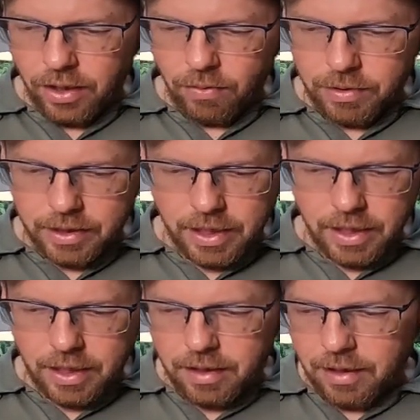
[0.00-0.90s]
You will
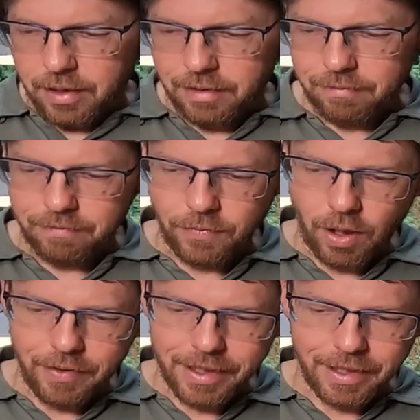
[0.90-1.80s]
need
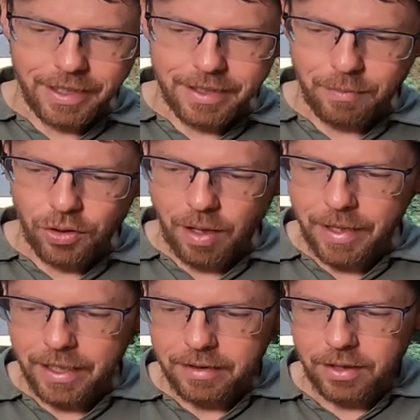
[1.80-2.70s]
obviously some chum
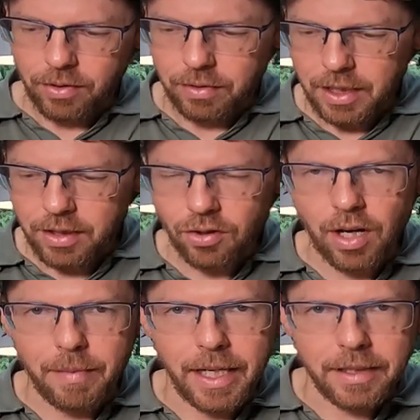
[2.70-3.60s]
eggs. So these
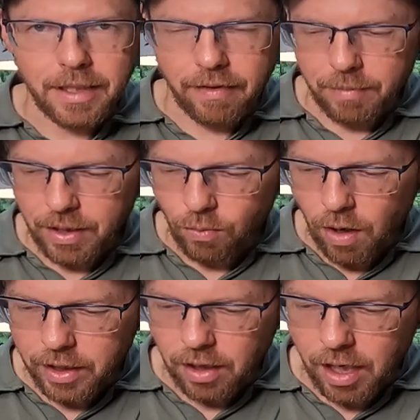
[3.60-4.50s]
chum eggs have been
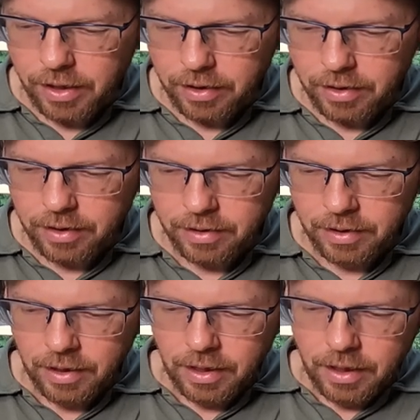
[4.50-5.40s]
water hardened.
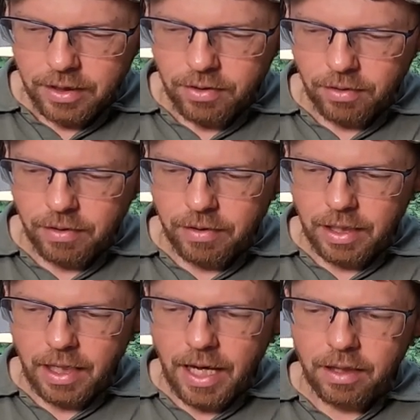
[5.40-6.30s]
So
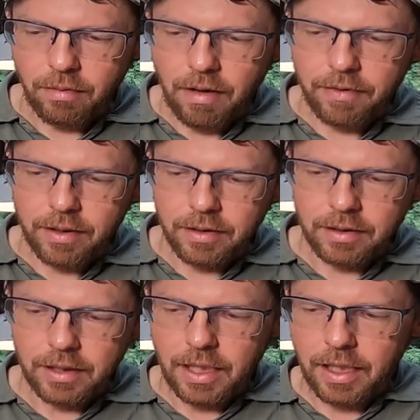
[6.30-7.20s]
at the
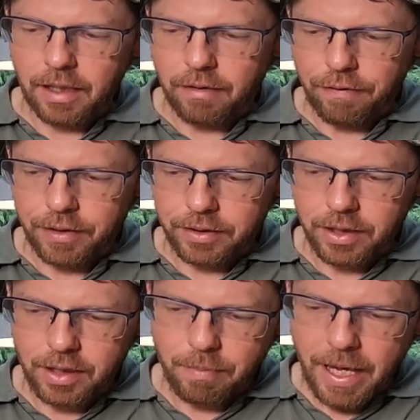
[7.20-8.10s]
river, I
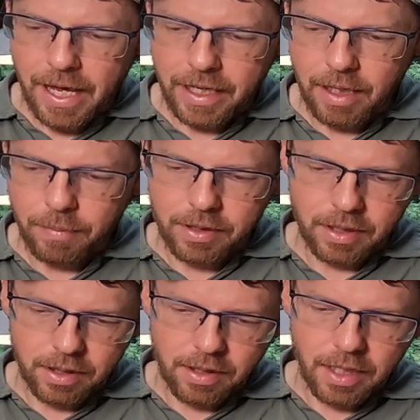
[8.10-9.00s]
filled this bag up.
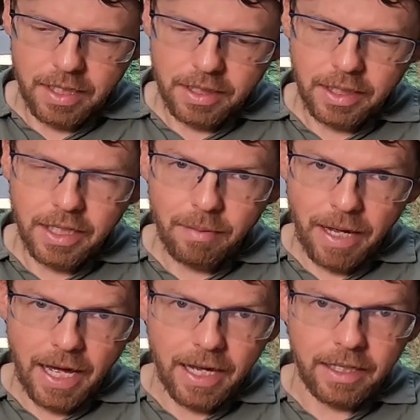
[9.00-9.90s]
It's a nice clean
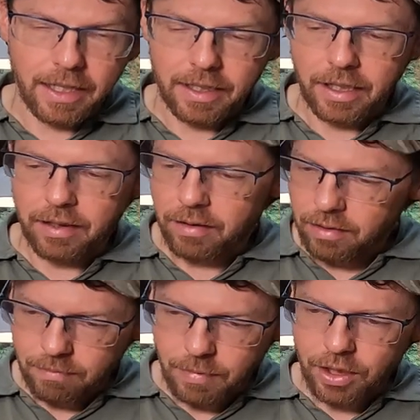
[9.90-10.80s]
bag, and I
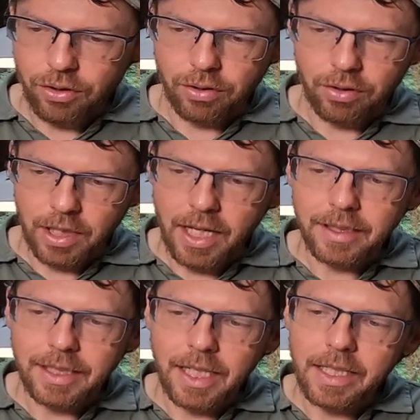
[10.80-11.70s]
made sure the
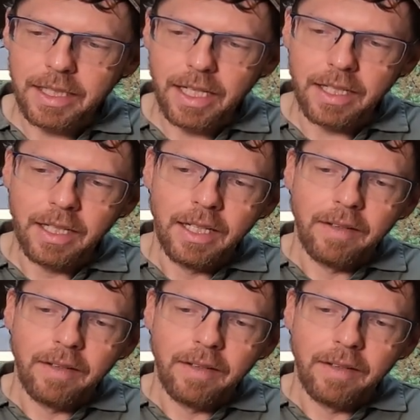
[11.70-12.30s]
eggs stayed clean.